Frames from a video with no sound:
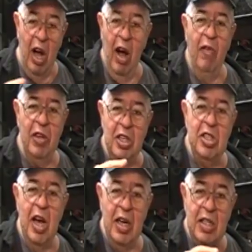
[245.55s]
of the
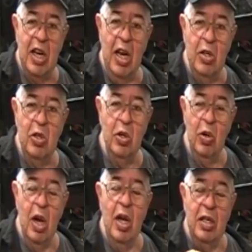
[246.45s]
Jet 10 to
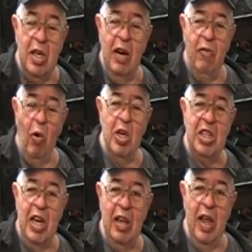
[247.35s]

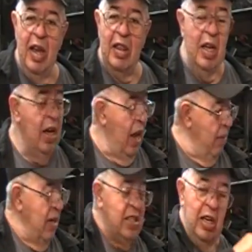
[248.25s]
1014 lathe. That
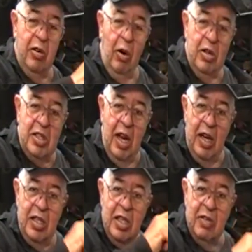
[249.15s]
means it throws 10
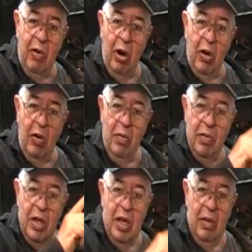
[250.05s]
inches vertical,
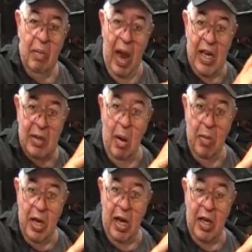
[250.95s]
maximum
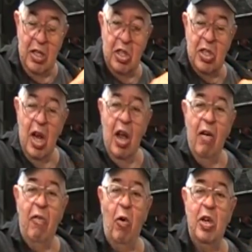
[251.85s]
10 inches,
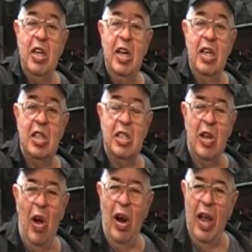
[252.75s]
14 inches
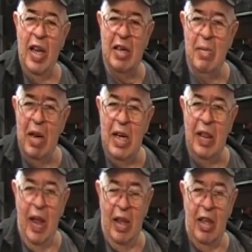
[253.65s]
long. It's a mini
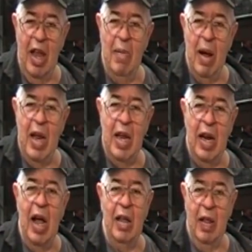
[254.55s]
lathe,
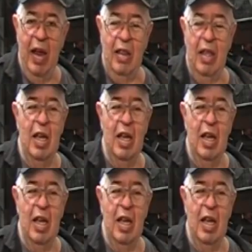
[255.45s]
M-I-N-I lathe.